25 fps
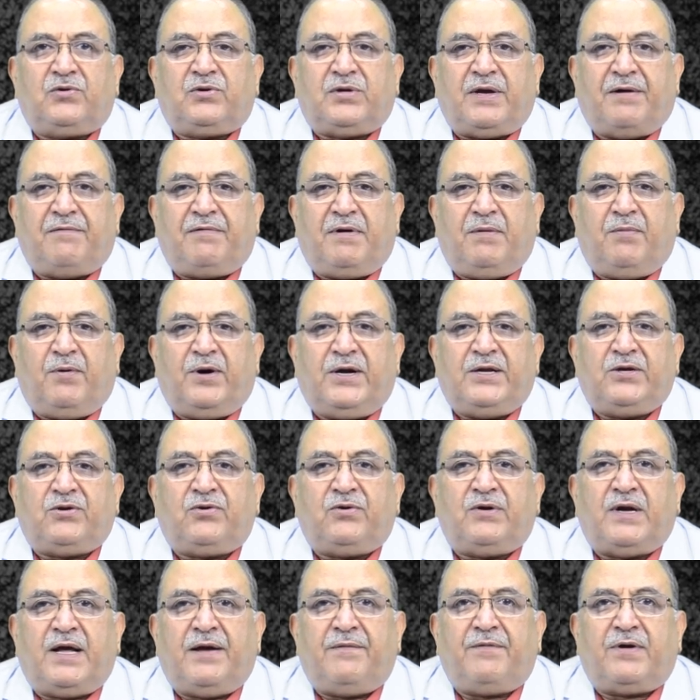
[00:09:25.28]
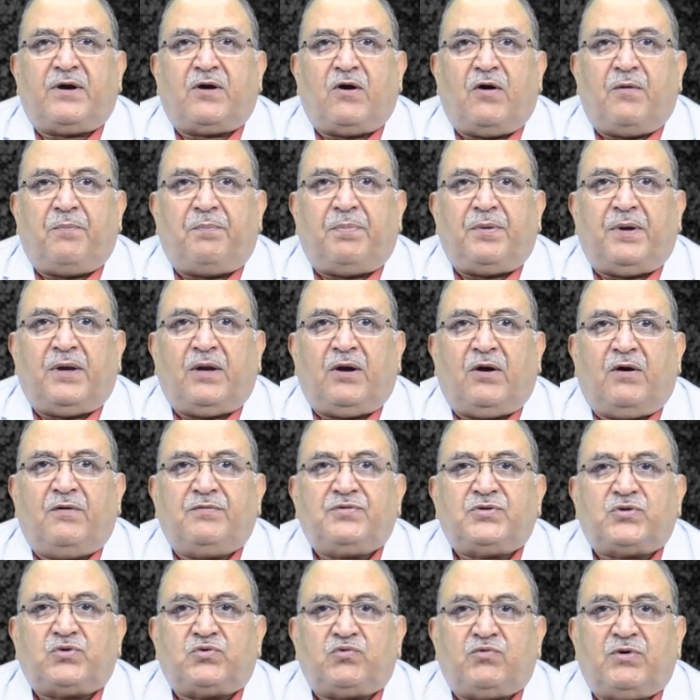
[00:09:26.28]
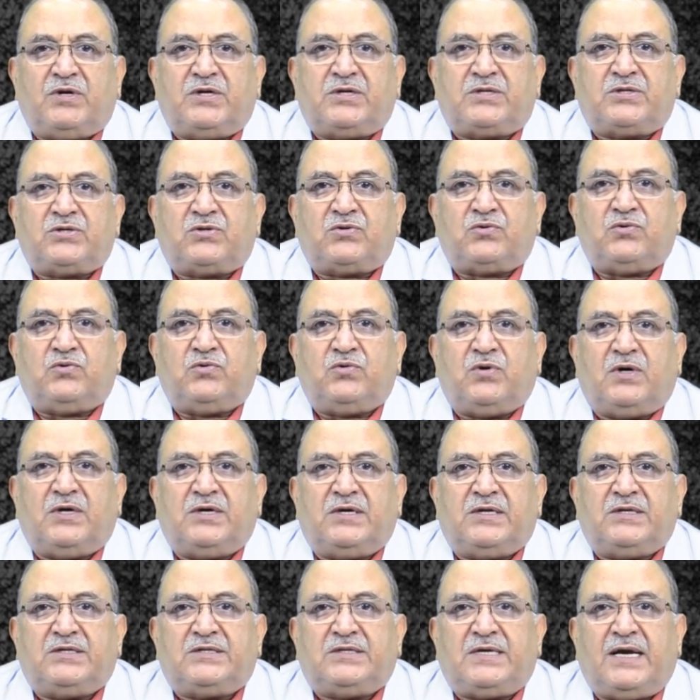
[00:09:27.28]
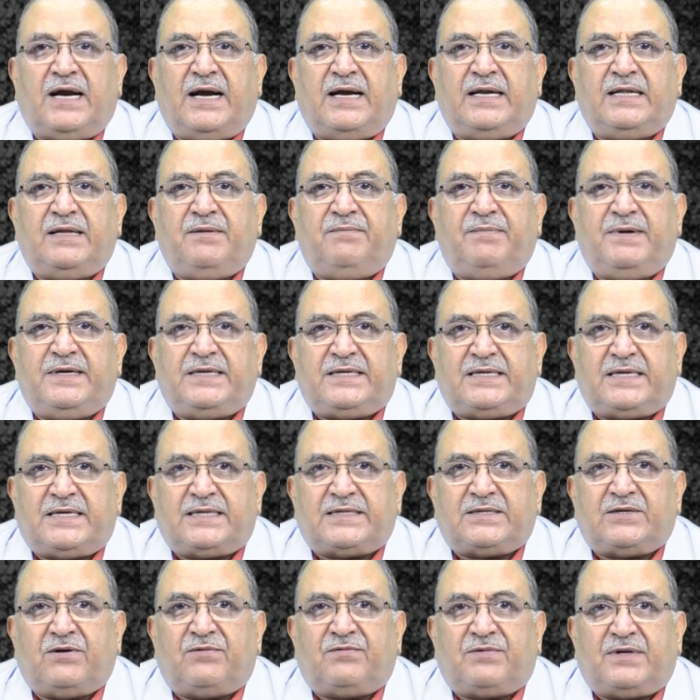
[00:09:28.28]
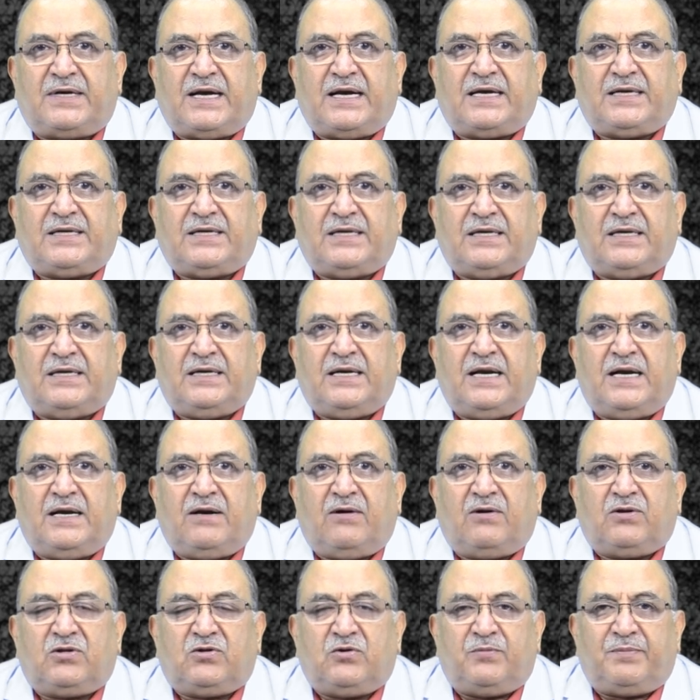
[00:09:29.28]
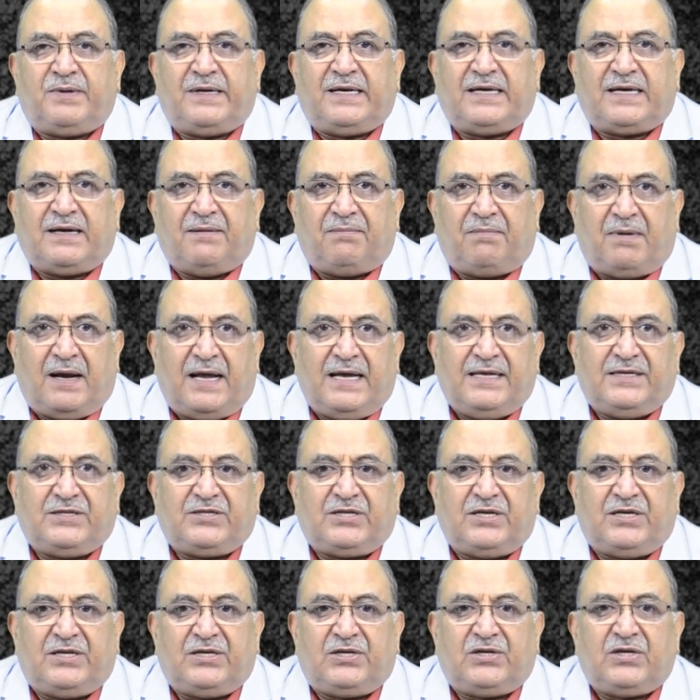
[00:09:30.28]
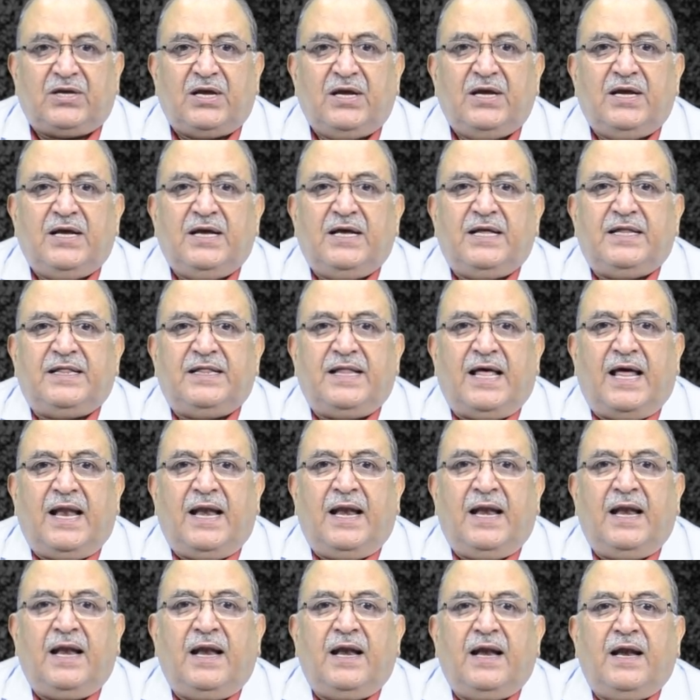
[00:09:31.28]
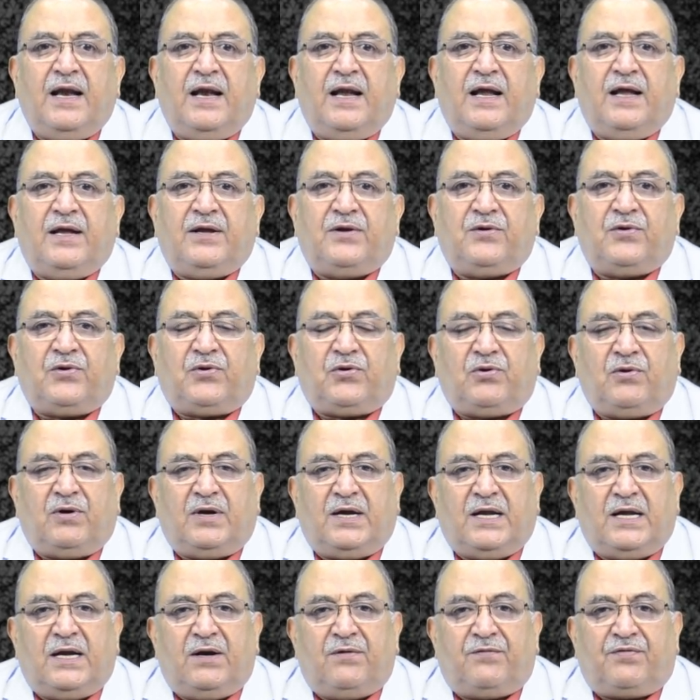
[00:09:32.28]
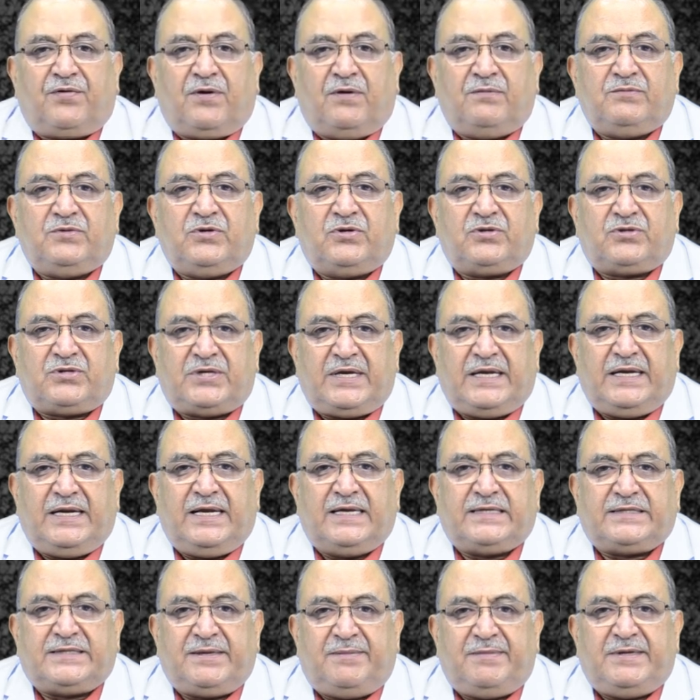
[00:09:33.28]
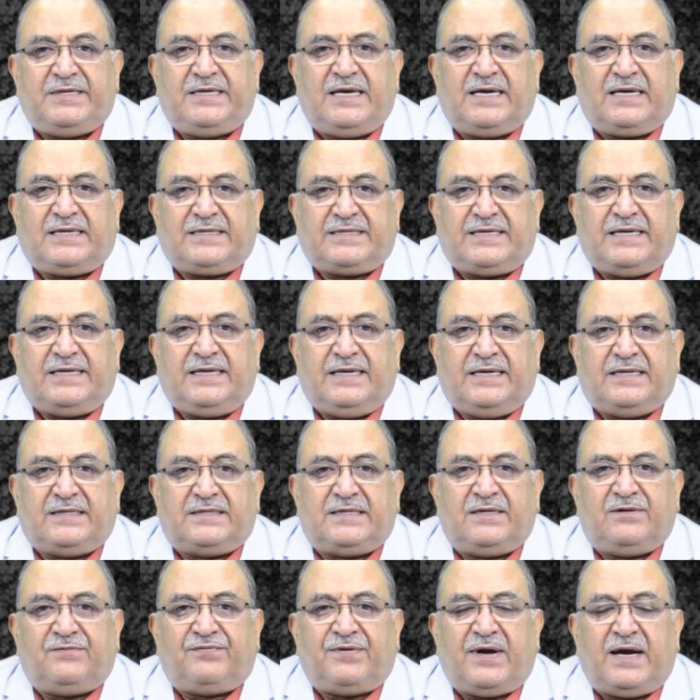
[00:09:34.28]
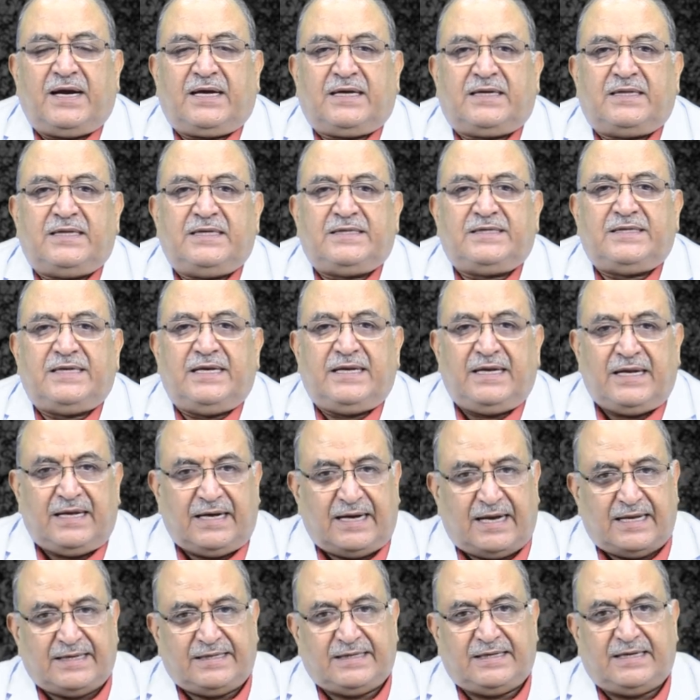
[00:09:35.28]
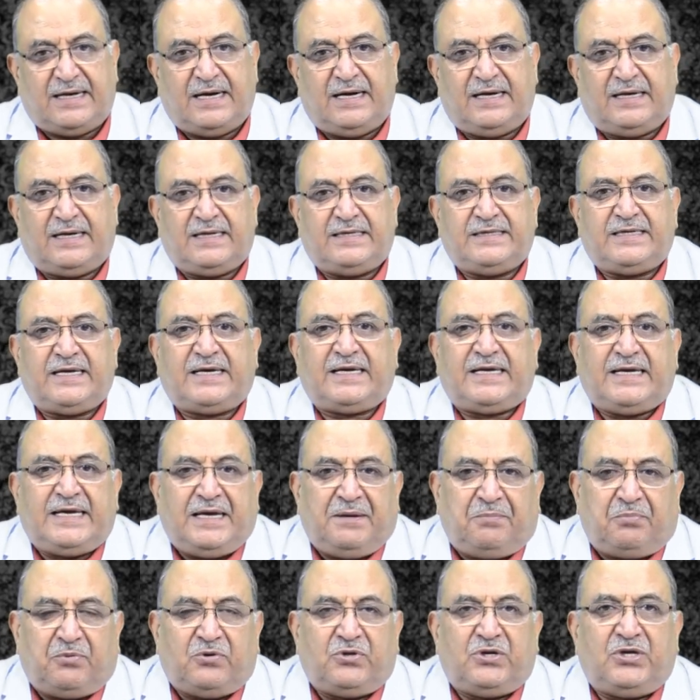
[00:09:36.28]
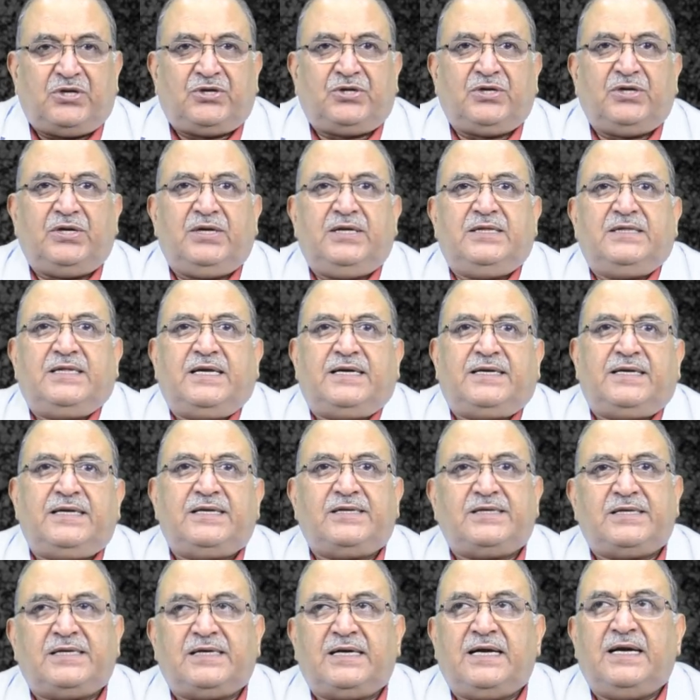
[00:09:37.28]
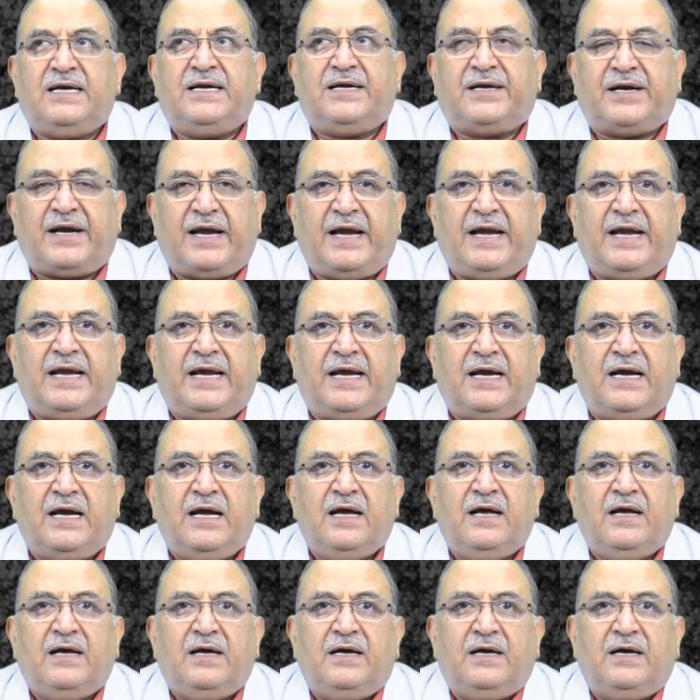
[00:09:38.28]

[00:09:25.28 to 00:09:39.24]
Everybody should have a copy of Stewart's to understand the basics of traction and orthopedic appliances. Then you should learn from your seniors, immediate seniors. In fact, the senior resident is a key position in the teaching and training